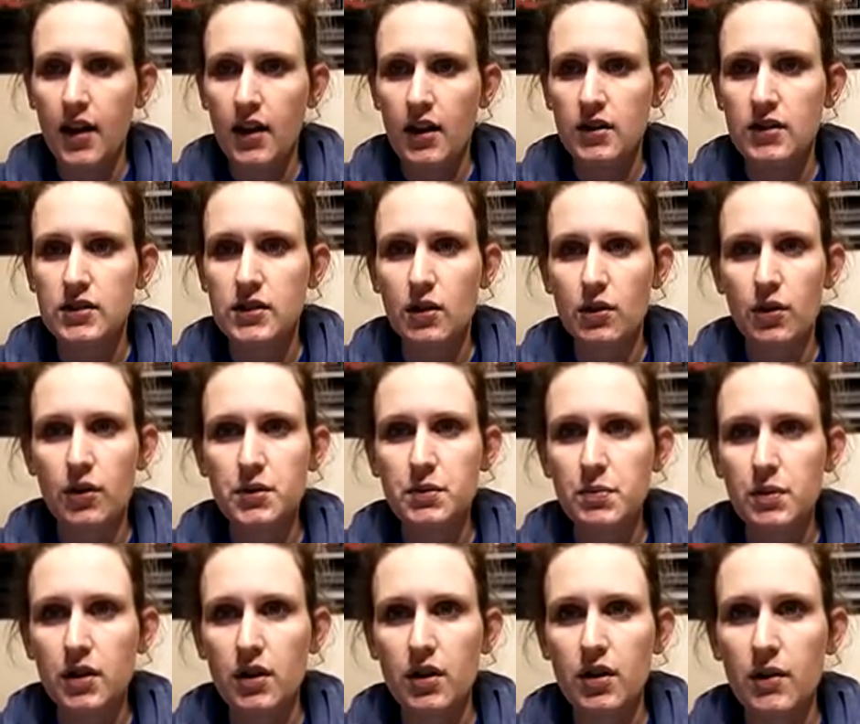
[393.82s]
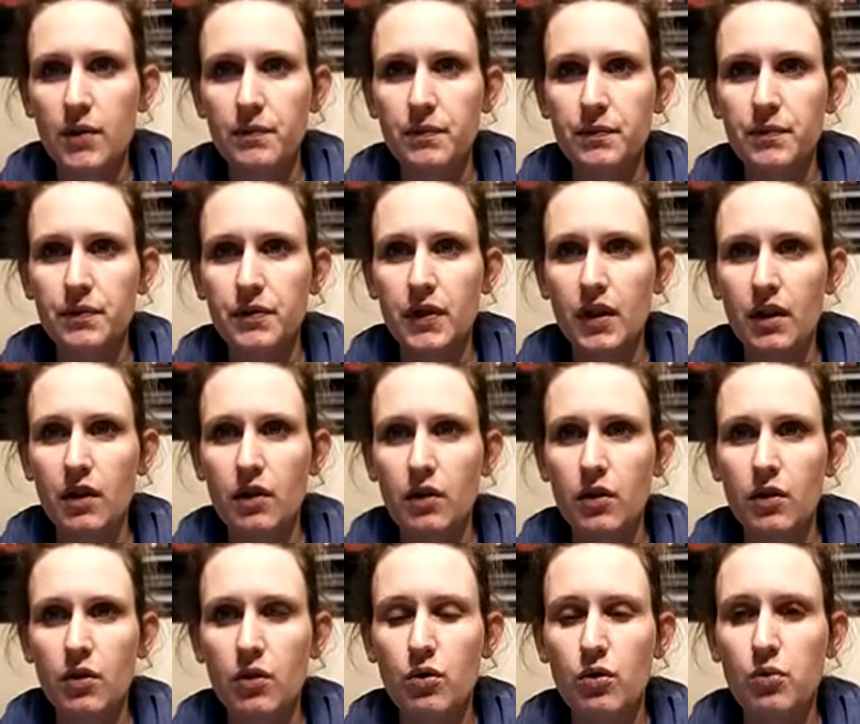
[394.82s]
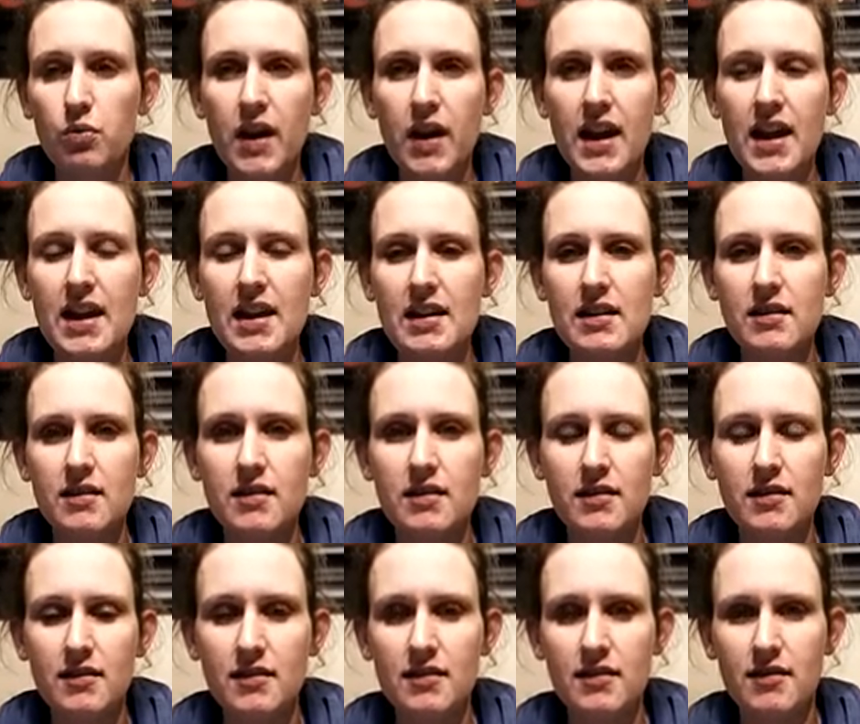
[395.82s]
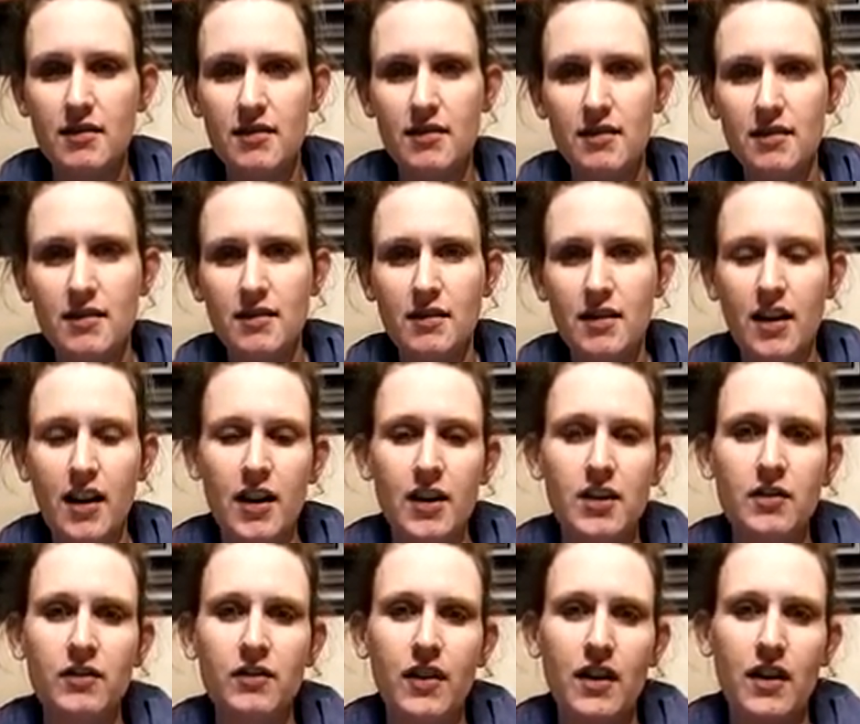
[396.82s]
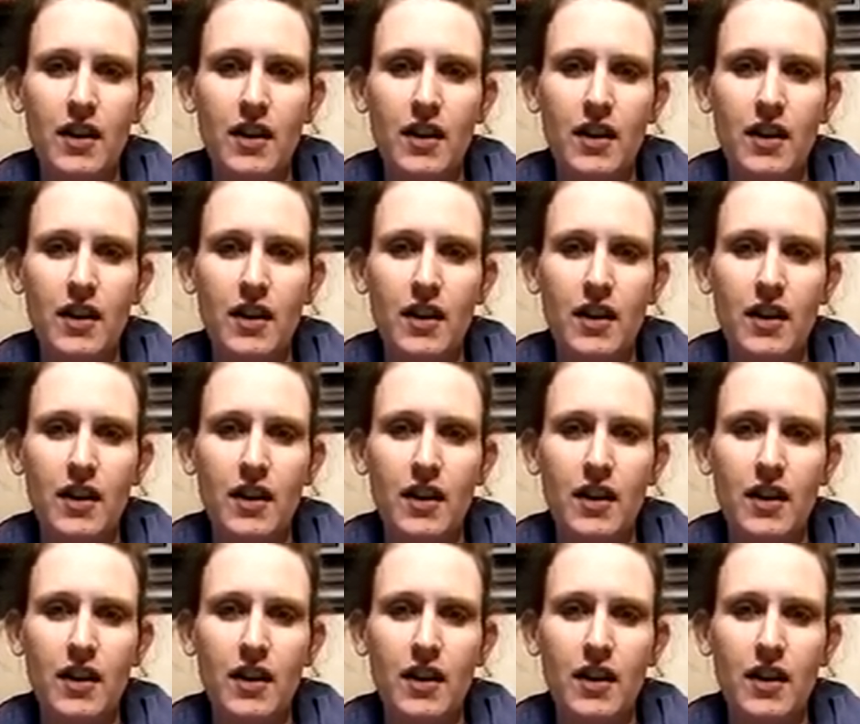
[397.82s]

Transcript: So those were great kind of